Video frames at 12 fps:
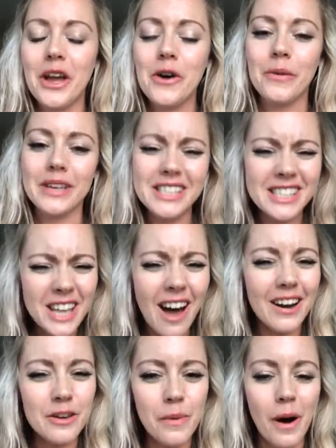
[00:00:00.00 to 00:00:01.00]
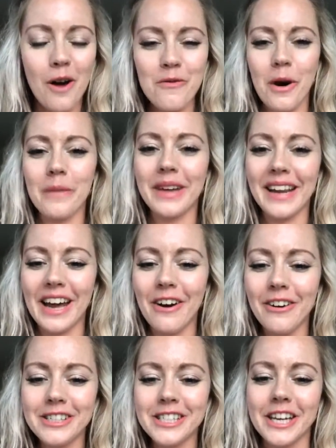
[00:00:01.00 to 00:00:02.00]
which is kind of part of what I'm going to get
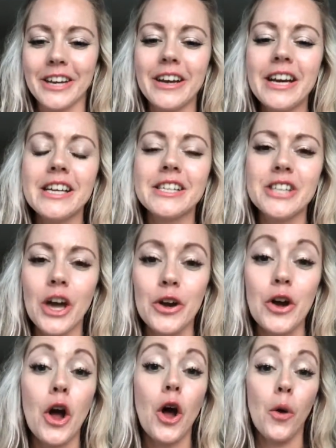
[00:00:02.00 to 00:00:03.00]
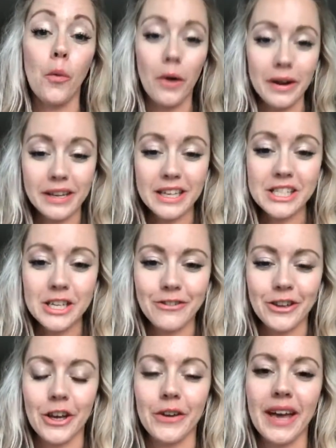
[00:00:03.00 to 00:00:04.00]
onto. So what I'm going to do for
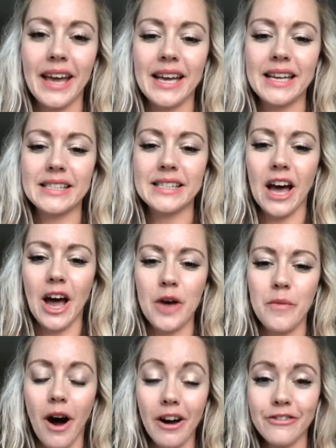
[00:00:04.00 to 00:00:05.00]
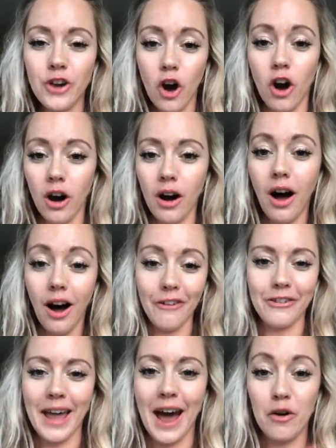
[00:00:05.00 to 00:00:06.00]
you is I've got half
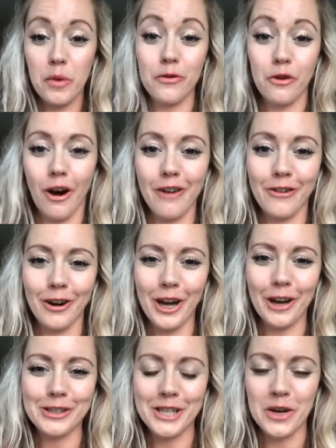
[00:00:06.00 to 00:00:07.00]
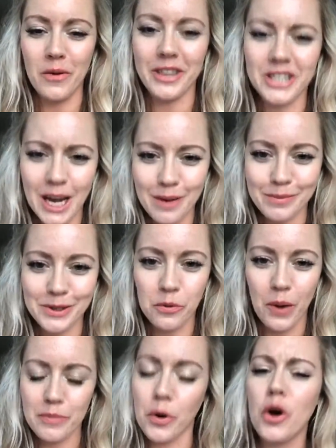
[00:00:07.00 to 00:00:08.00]
an hour before I've got coaching with James
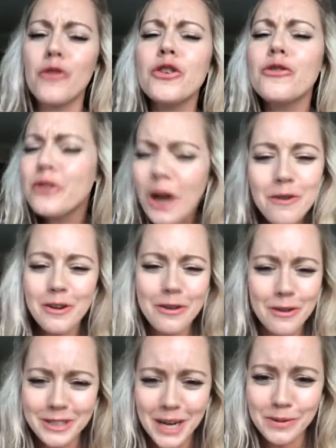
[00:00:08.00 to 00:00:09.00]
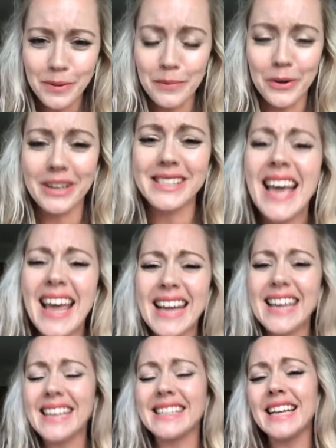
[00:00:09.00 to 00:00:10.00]
Wedmore. If you don't know who James Wedmore is,
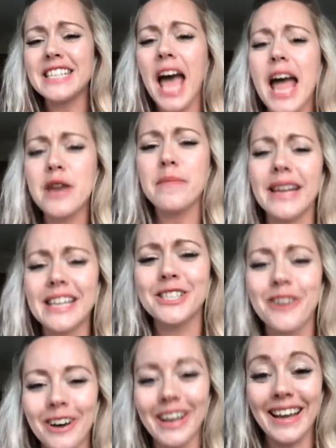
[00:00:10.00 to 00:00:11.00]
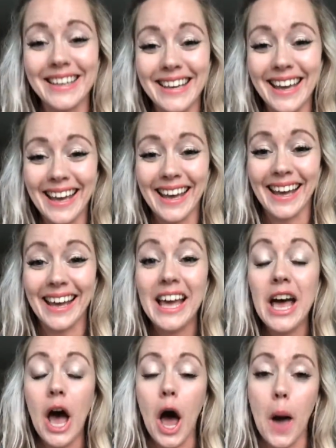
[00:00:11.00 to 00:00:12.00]
he is a $10 million a year
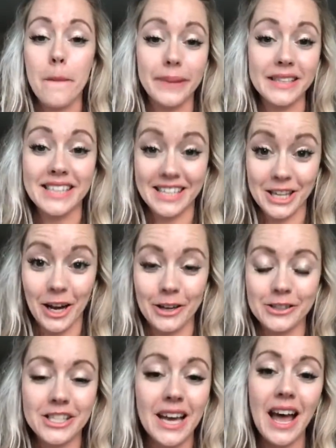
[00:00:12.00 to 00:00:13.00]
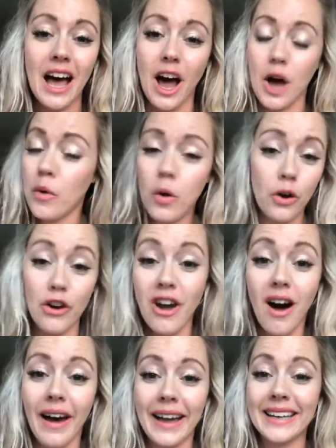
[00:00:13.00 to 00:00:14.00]
business coach, all
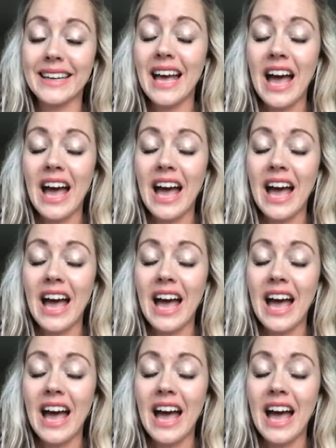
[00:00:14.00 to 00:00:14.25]
online.